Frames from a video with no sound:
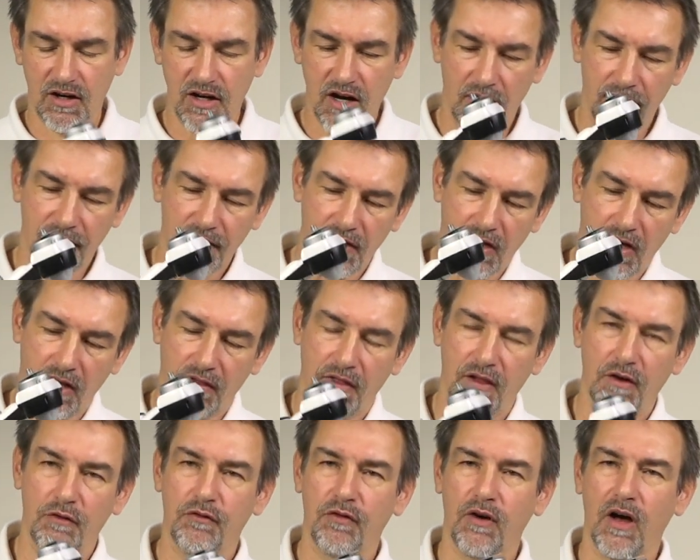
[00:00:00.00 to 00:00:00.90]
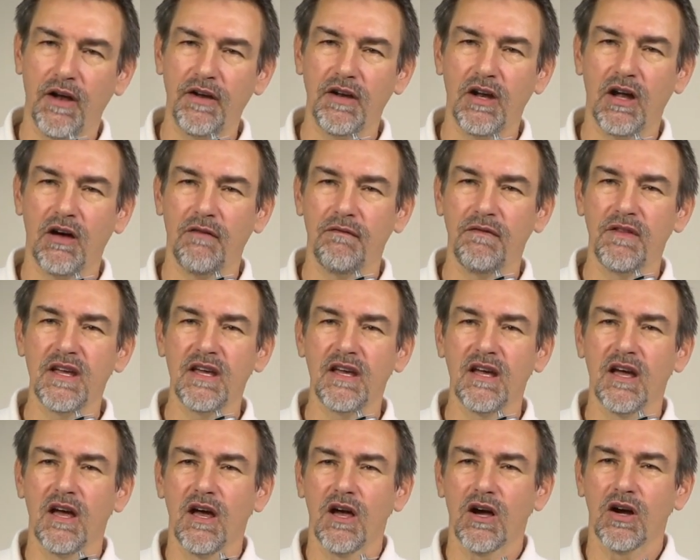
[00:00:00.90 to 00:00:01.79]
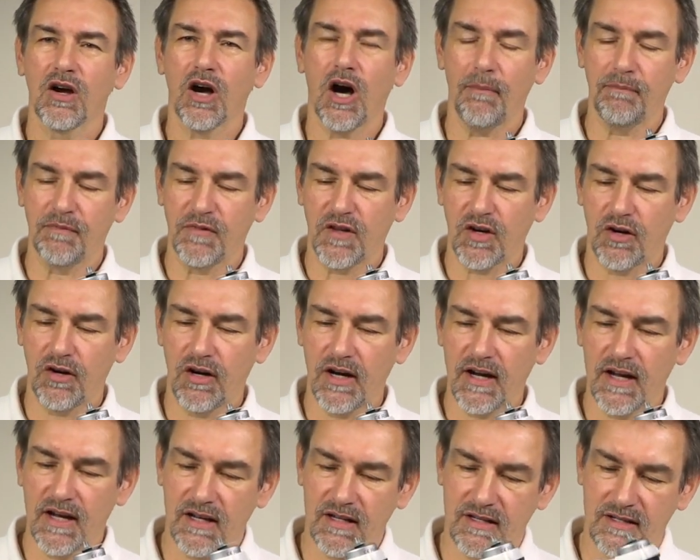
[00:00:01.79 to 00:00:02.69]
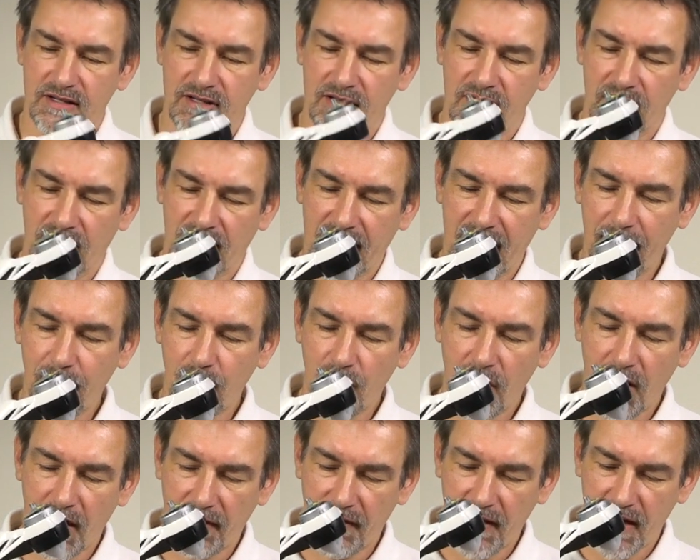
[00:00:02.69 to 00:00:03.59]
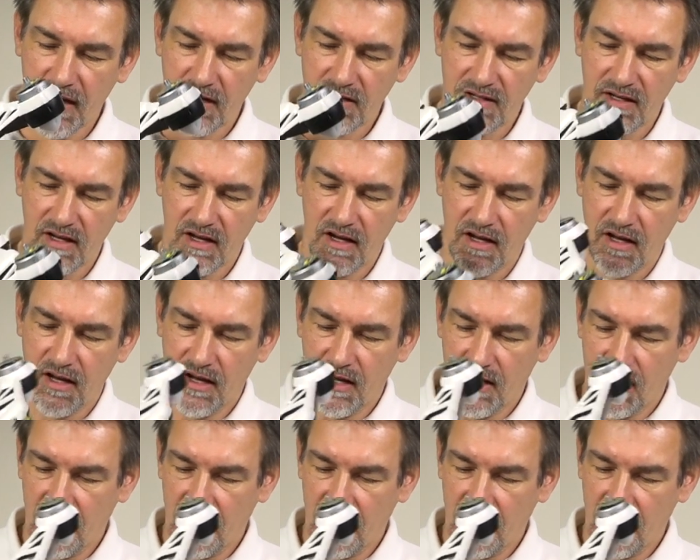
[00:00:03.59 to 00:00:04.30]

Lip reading: Here on the front of the copter is the camera. There's a